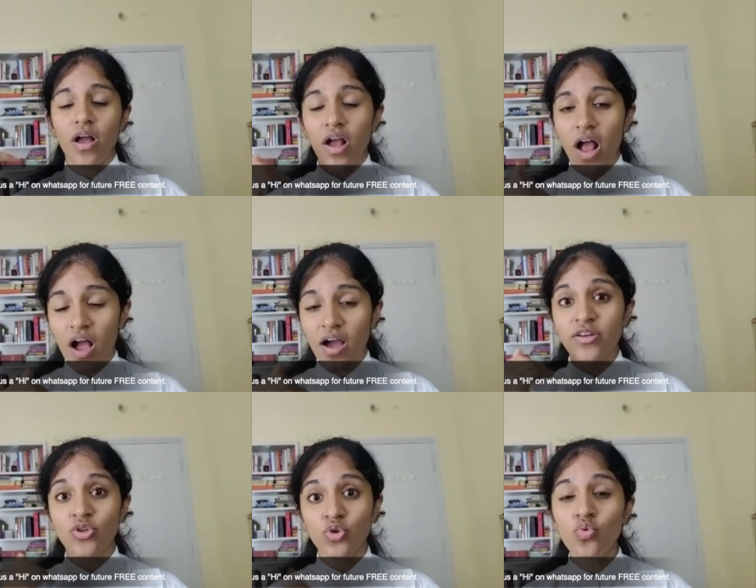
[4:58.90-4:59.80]
are
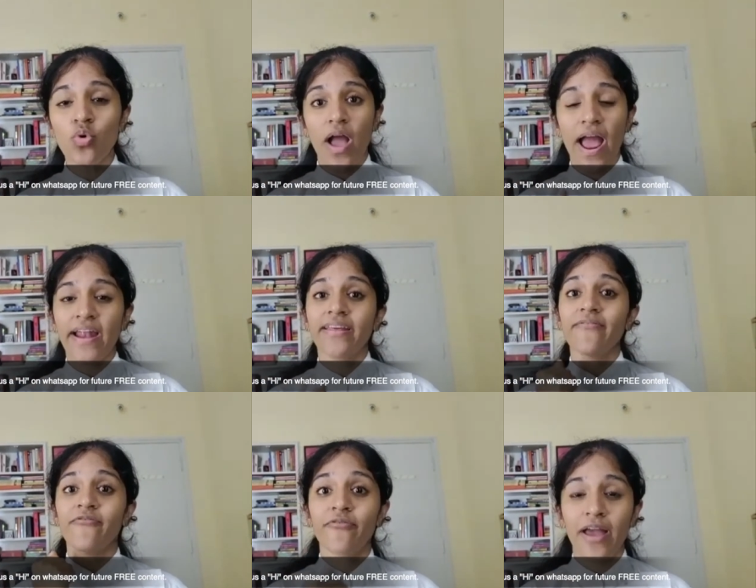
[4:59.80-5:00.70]
you
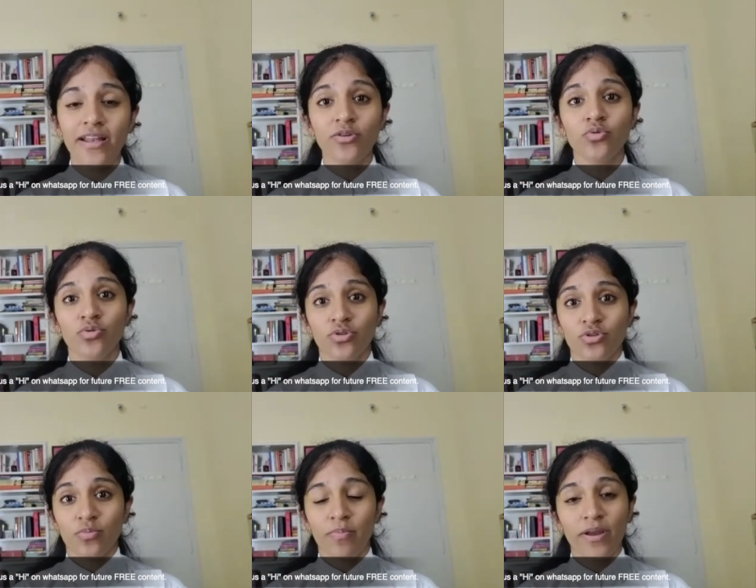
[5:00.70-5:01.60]
adding value
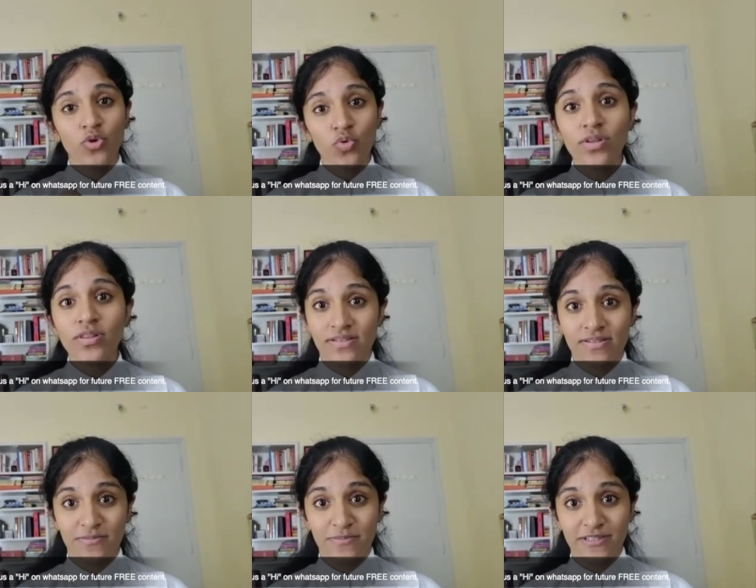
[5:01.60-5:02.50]
by doing this
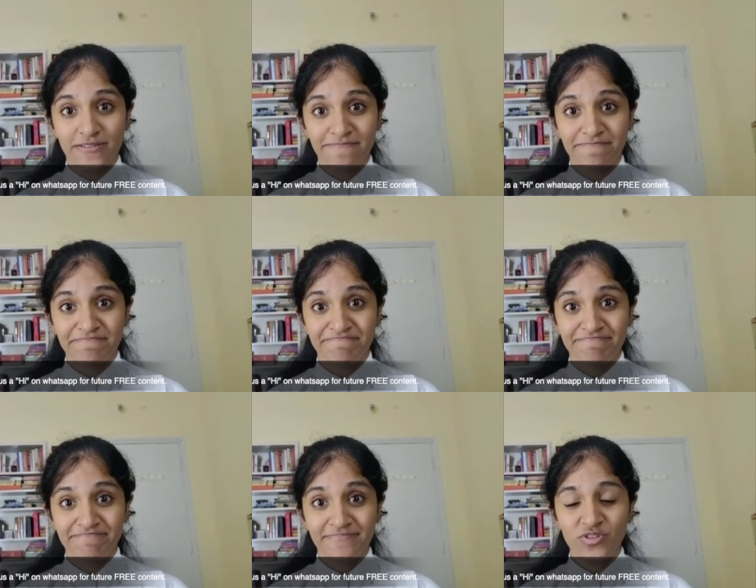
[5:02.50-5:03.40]
treatment.
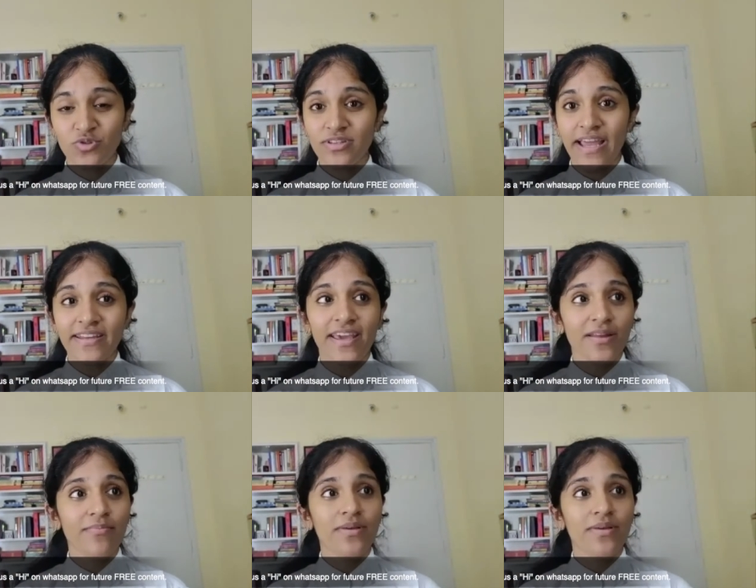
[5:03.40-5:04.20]
So that can be